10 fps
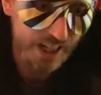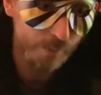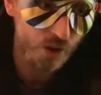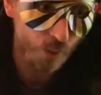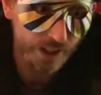sit
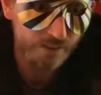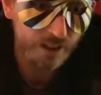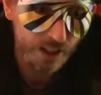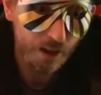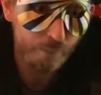down between
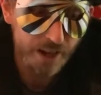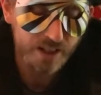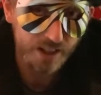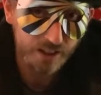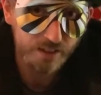
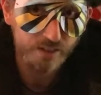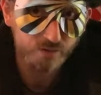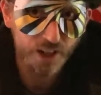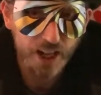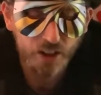Messi,
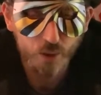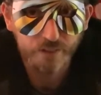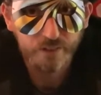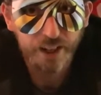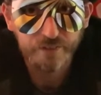
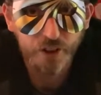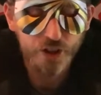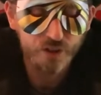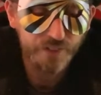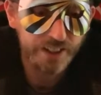Ronaldo, and
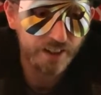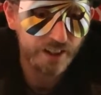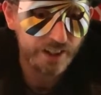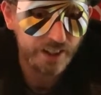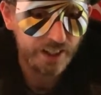Virgil van
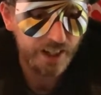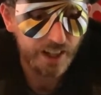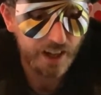Dijk.